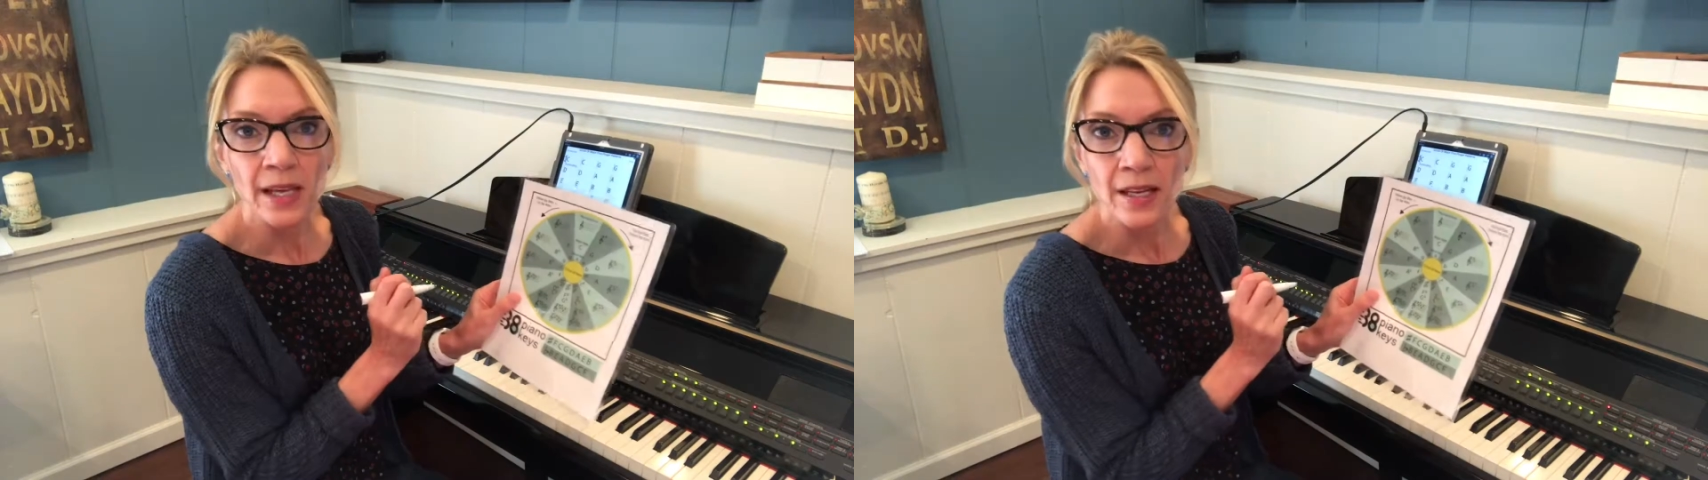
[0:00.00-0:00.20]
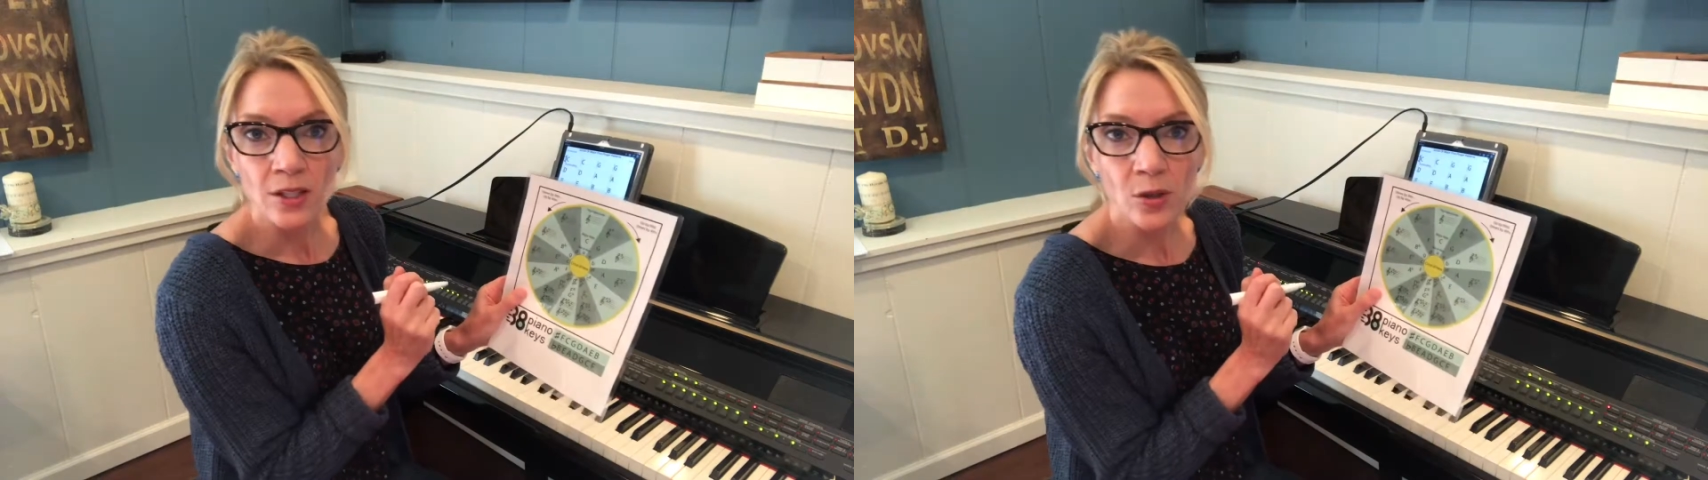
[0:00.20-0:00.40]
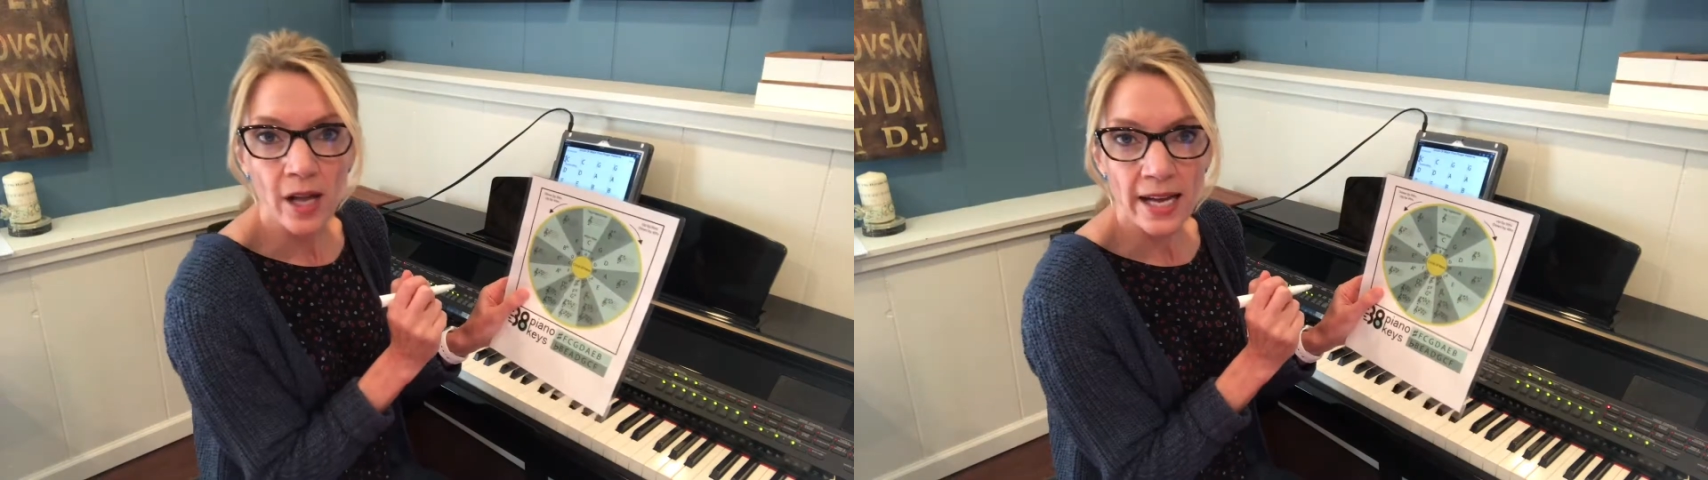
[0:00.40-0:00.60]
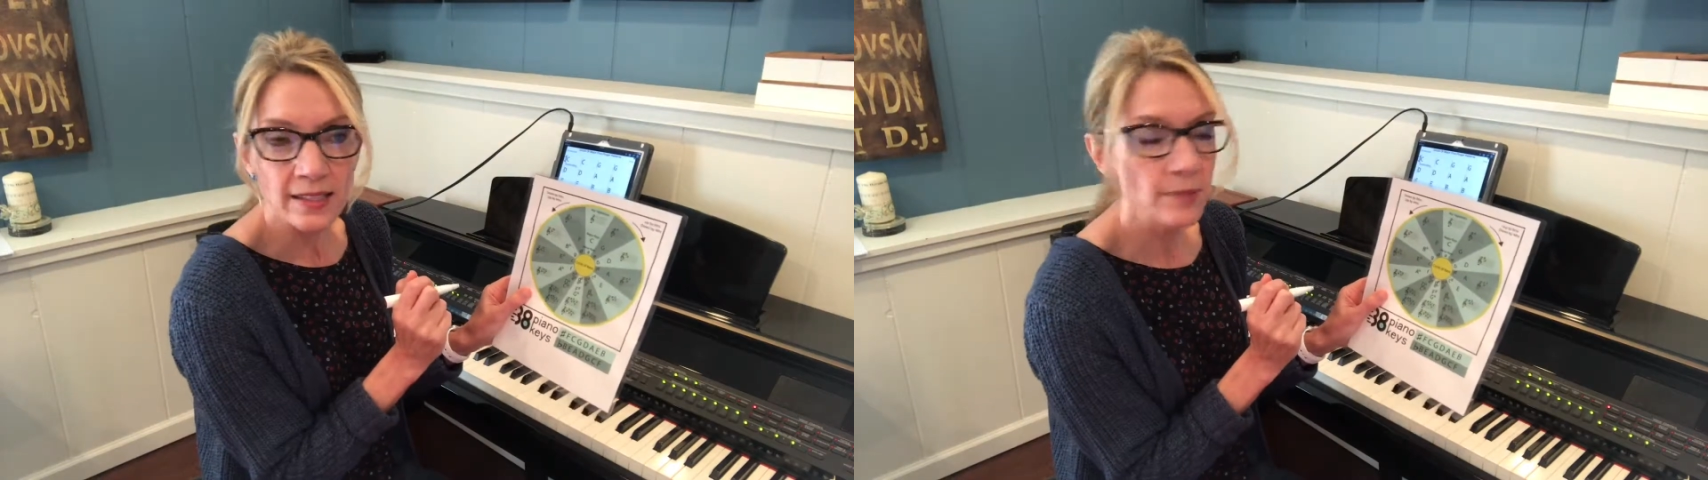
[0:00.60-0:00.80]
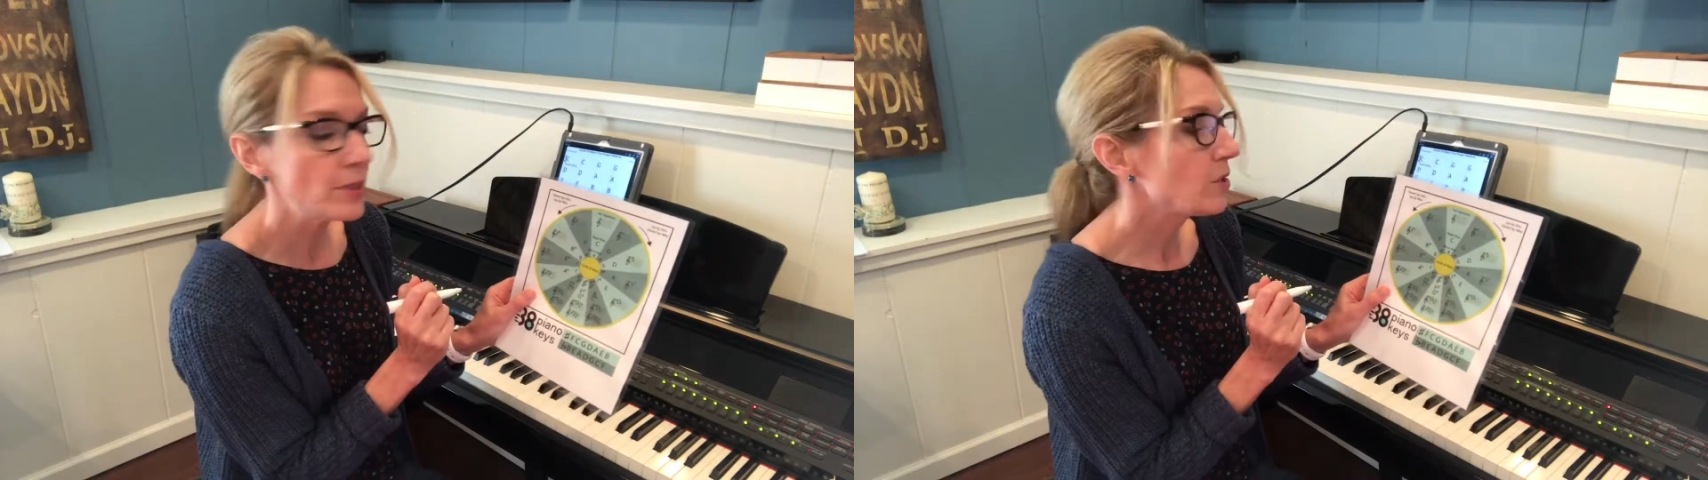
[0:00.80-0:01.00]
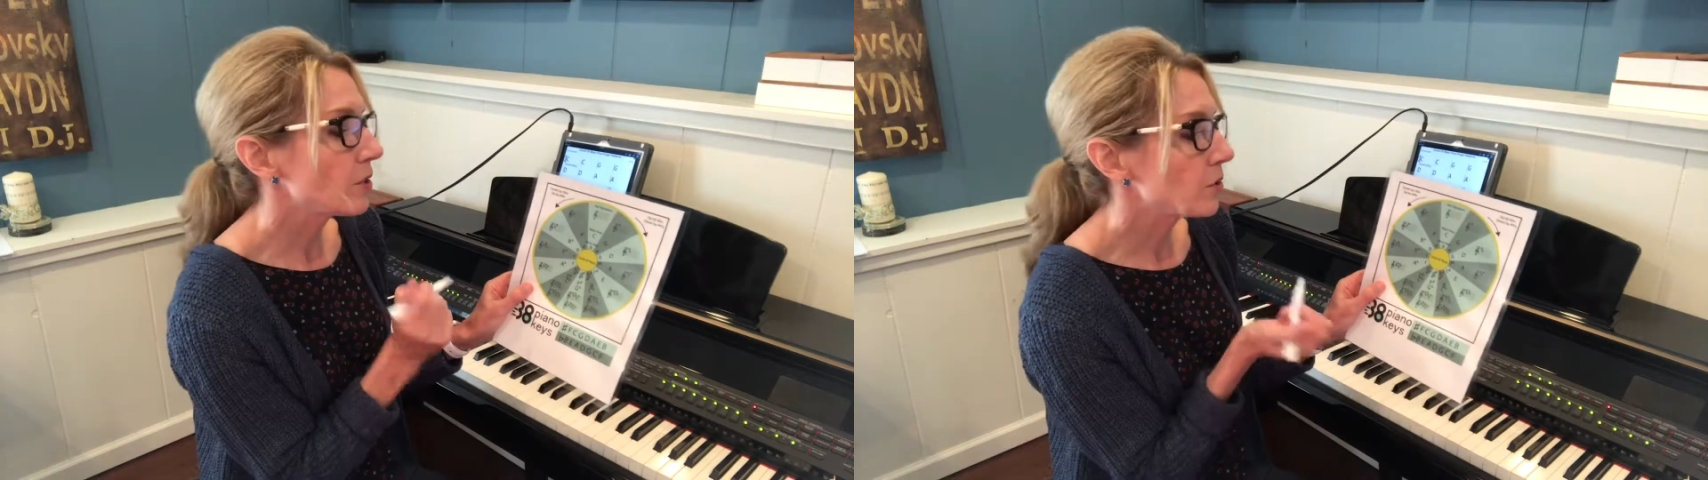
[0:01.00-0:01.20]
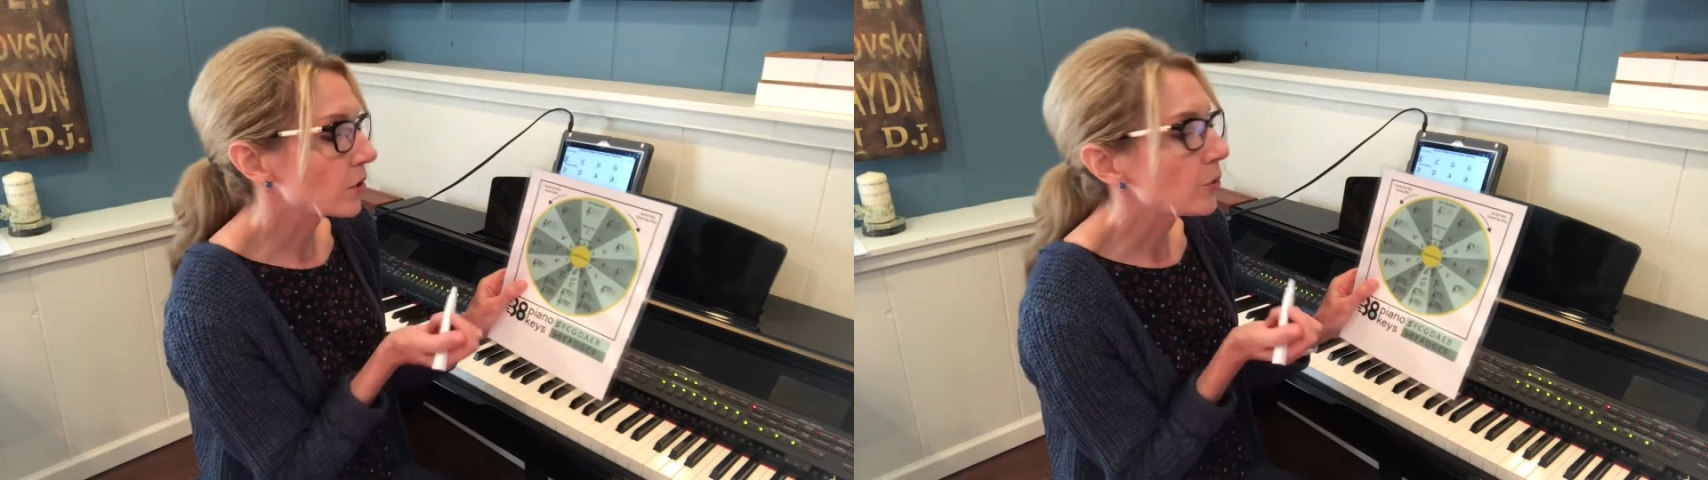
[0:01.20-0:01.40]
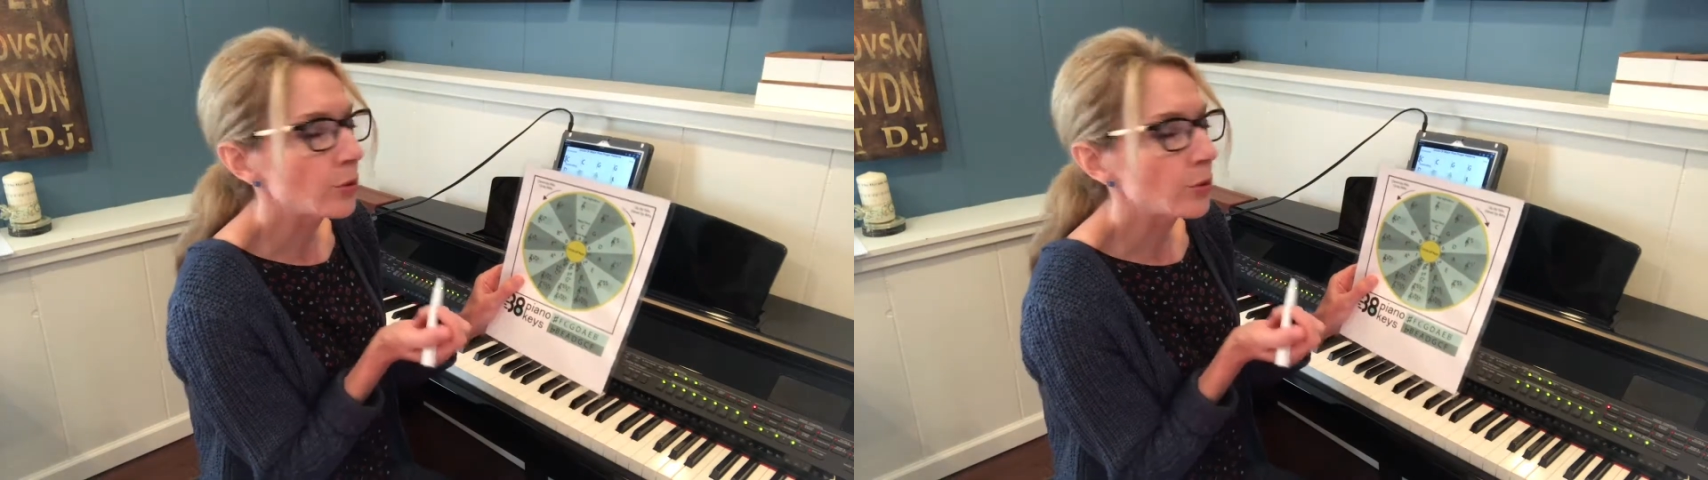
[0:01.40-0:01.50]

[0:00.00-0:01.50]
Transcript: So I'll ask them to just circle